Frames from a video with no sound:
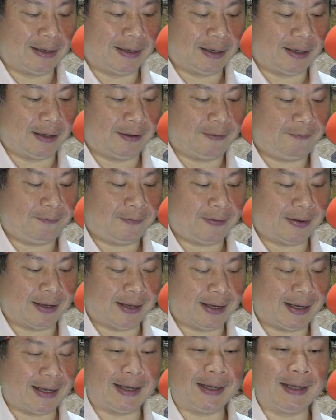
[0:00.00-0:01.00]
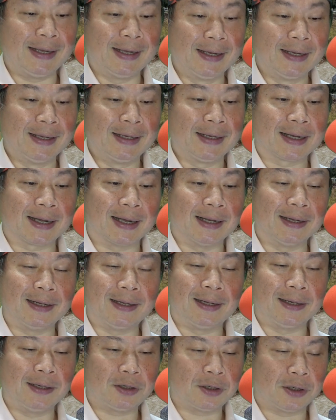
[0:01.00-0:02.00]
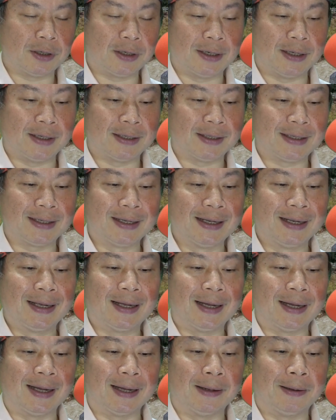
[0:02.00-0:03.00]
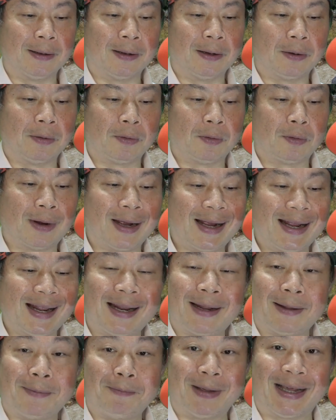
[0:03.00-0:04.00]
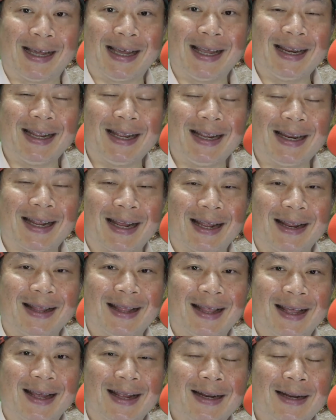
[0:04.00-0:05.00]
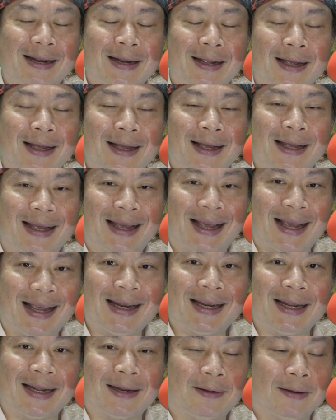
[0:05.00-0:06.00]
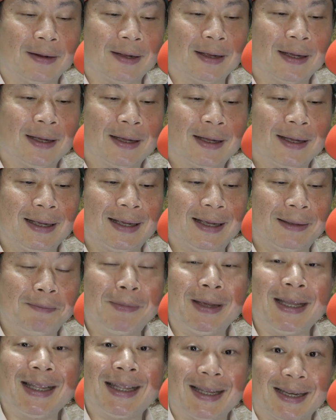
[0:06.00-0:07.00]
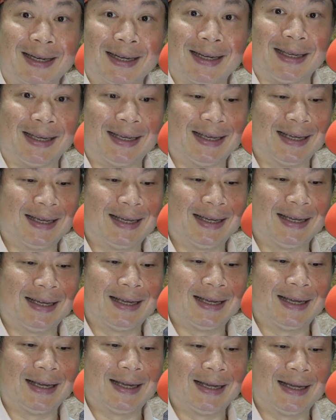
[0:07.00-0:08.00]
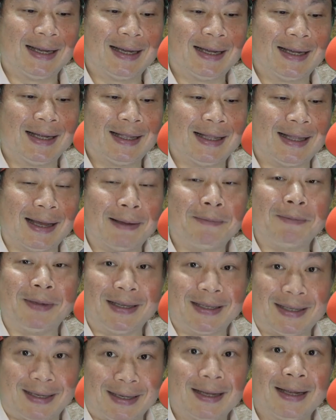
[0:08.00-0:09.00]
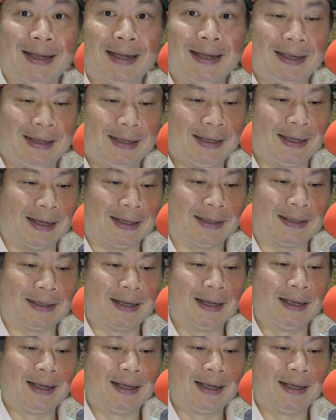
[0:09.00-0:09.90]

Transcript: If a condition is right at the beginning and then ended immediately, that means yes,